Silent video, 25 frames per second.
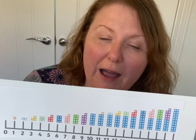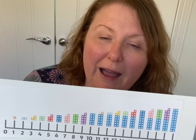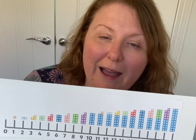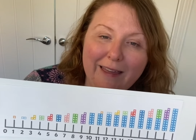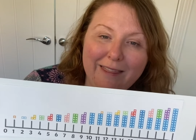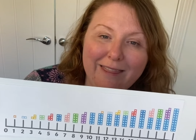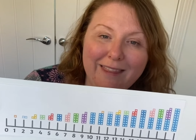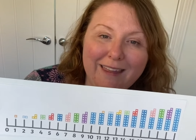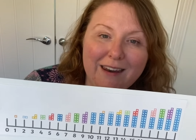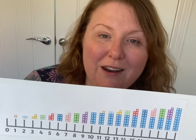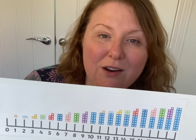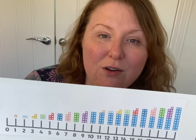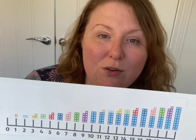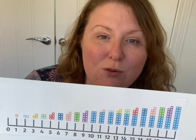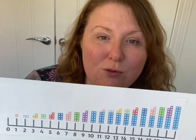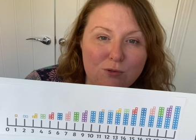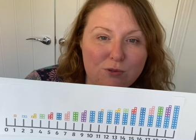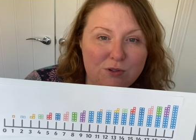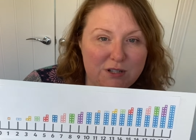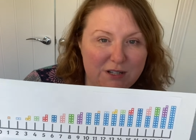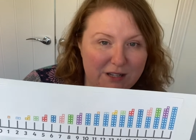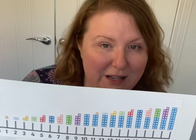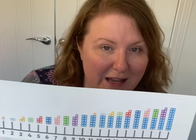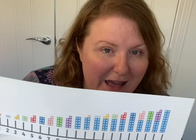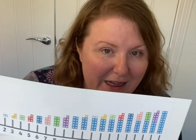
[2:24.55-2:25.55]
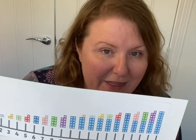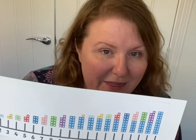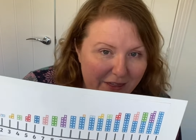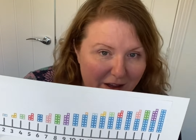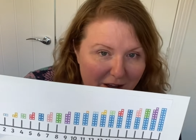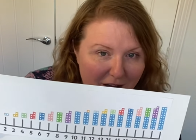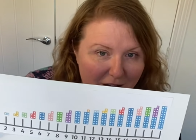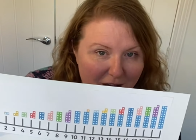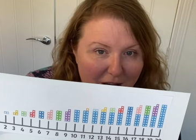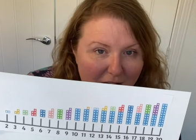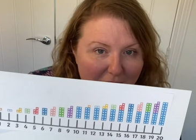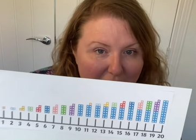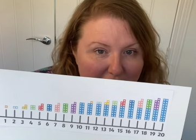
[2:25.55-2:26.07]
and then
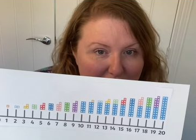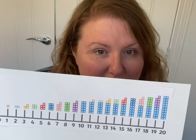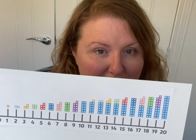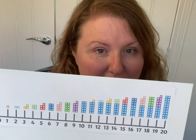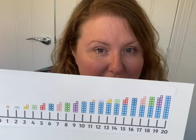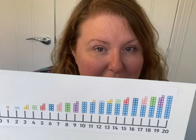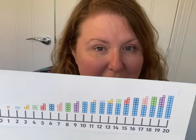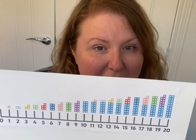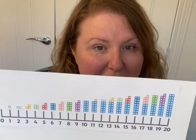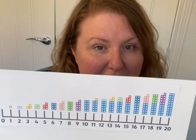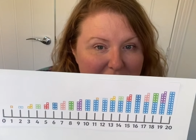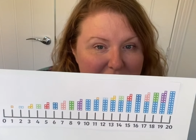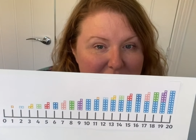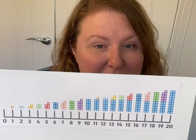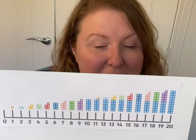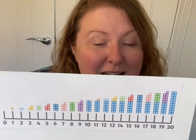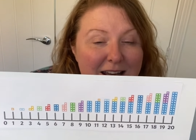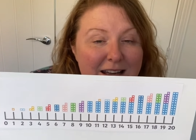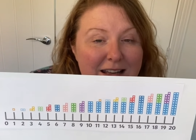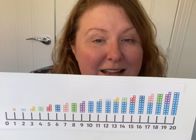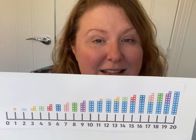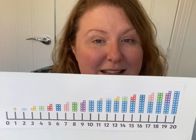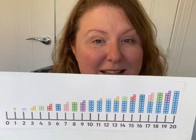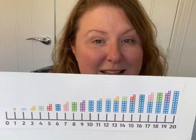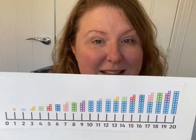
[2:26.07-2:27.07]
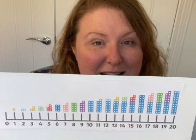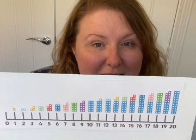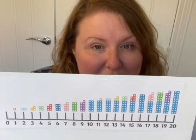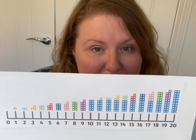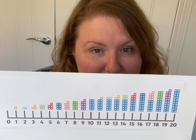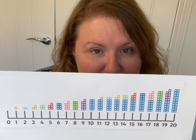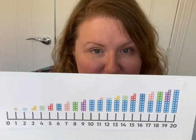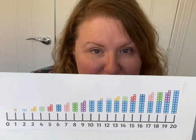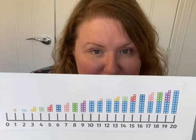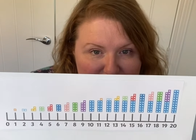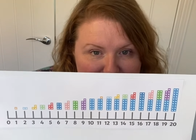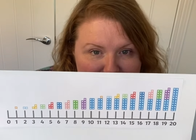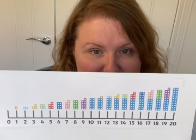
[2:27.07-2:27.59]
altogether I then had
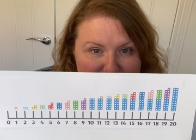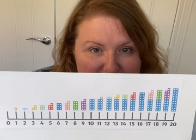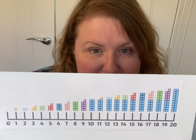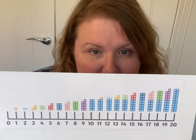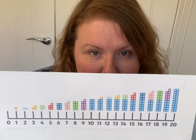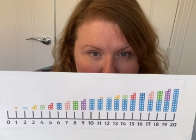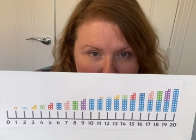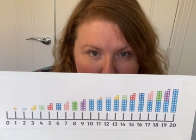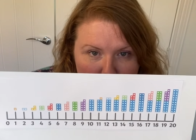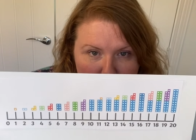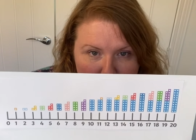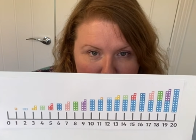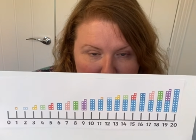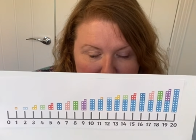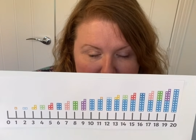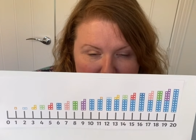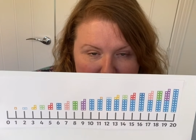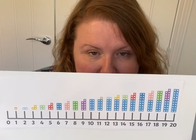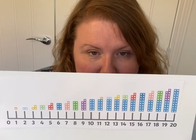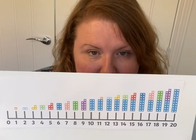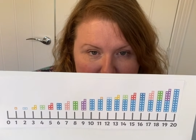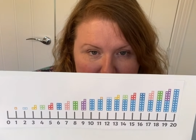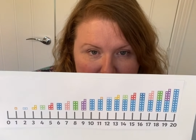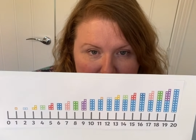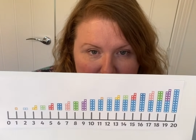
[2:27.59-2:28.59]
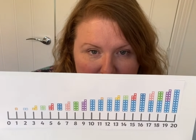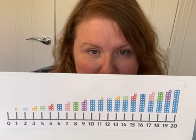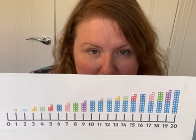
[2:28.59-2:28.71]
7 socks.